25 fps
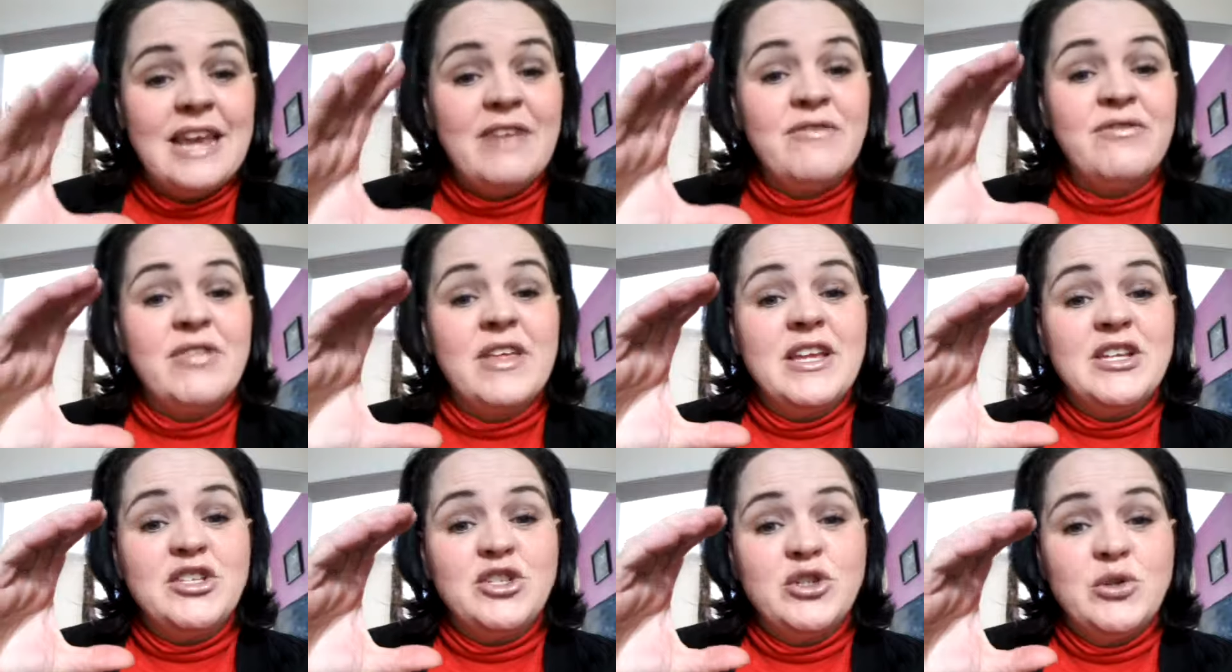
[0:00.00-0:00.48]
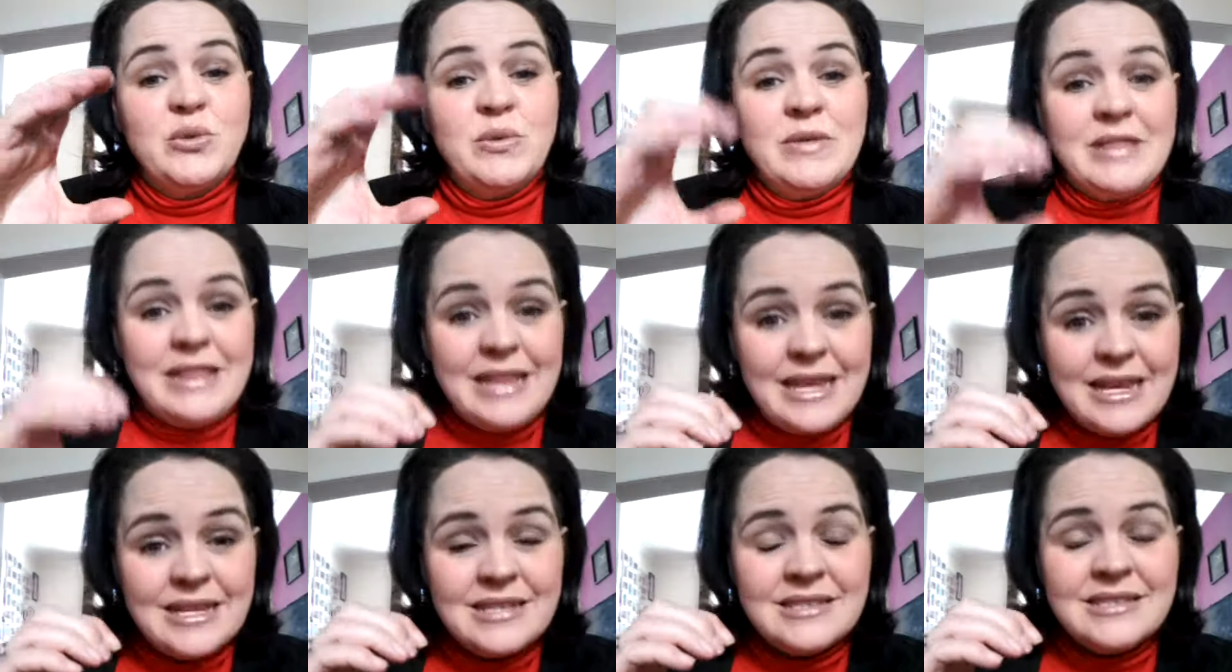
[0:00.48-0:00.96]
If they do
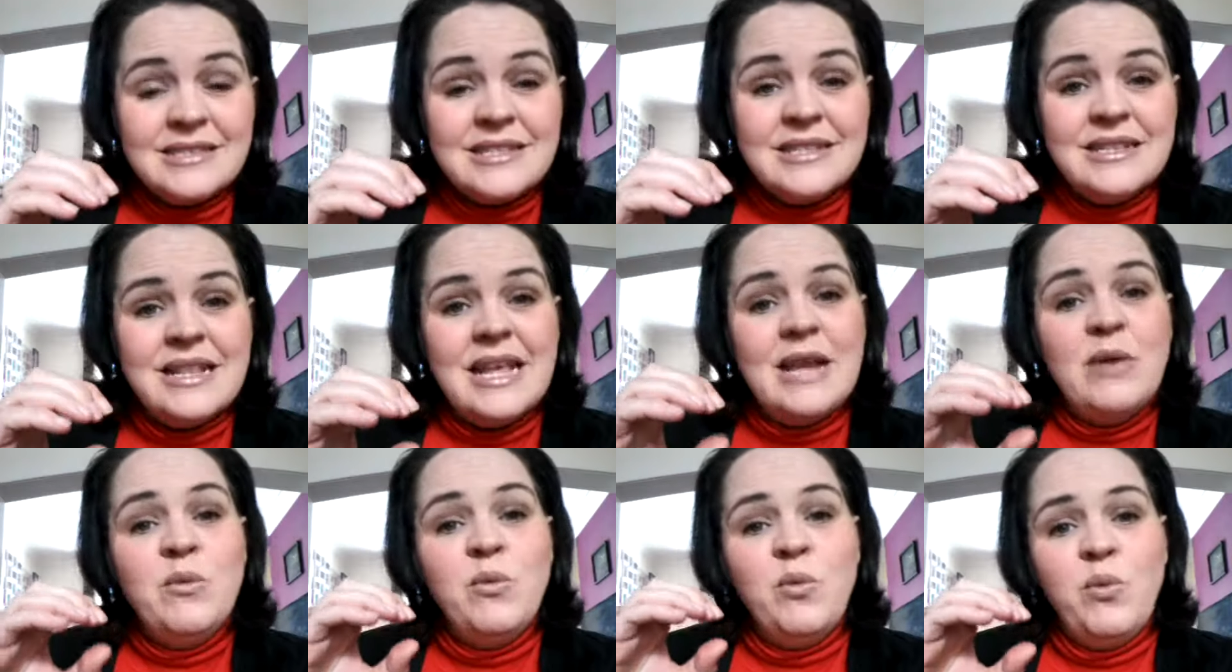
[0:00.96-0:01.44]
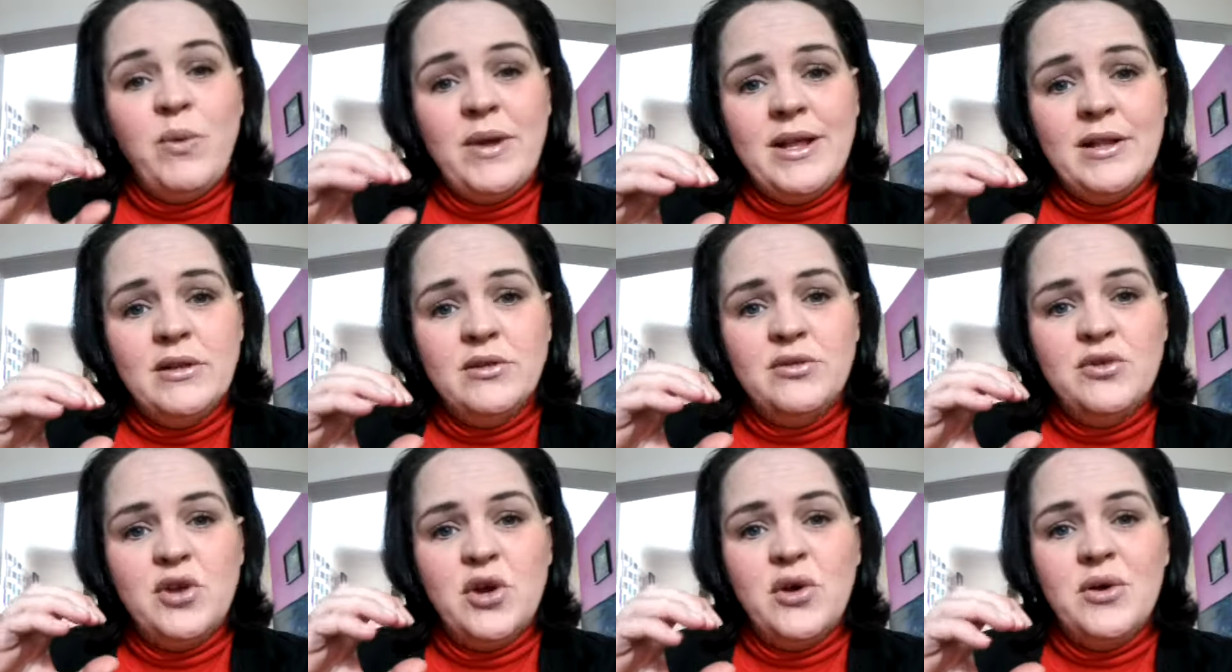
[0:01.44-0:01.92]
this, they
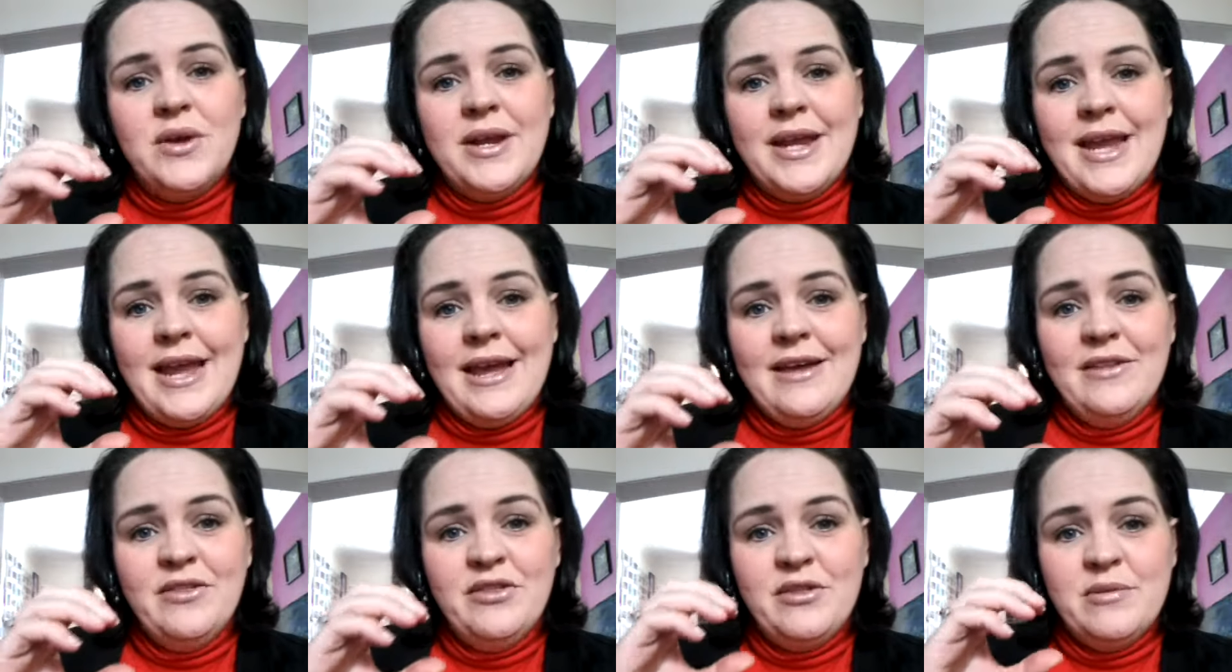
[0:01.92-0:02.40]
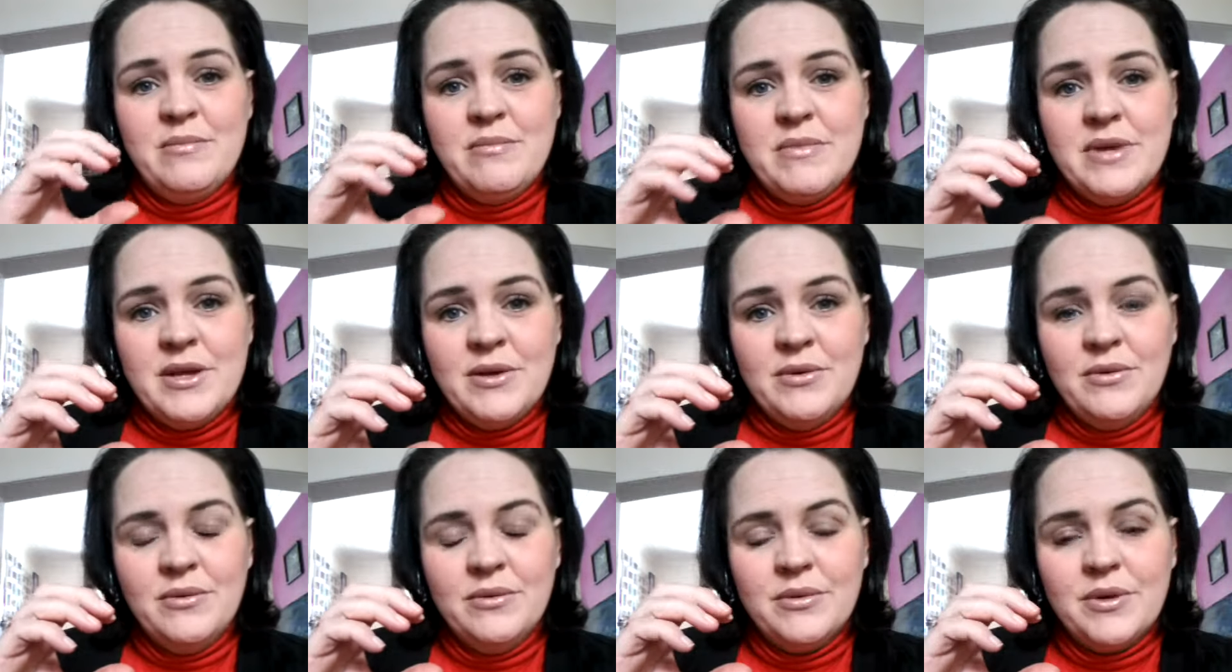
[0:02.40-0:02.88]
will not get the
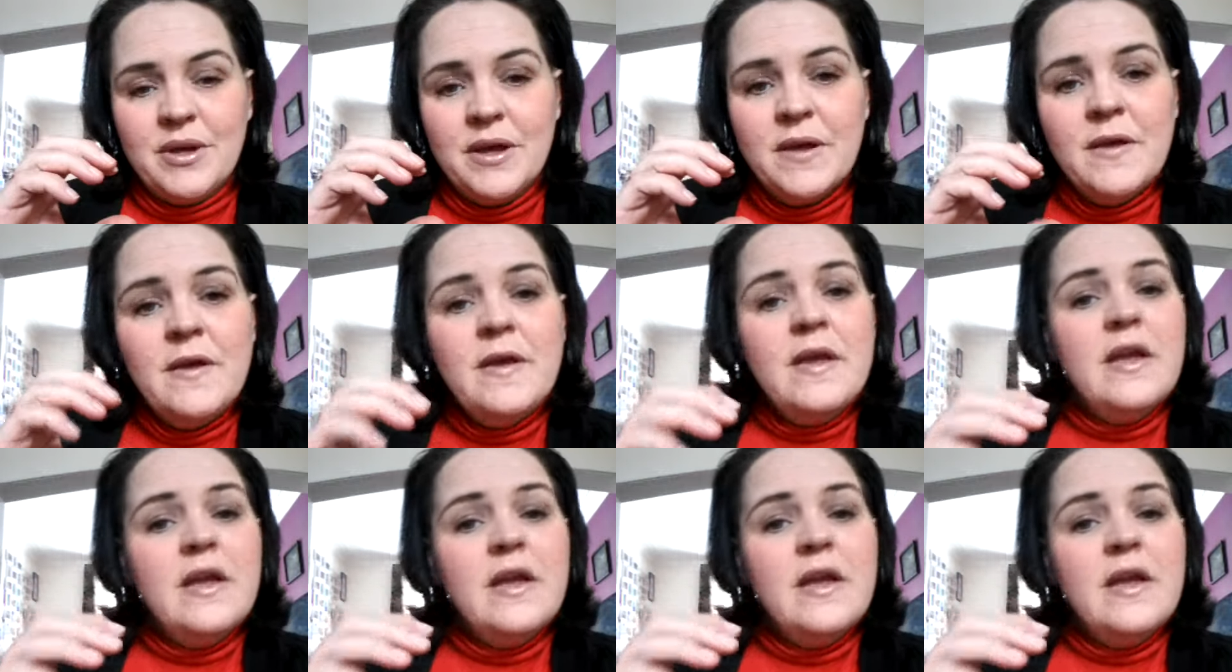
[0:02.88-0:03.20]
milk.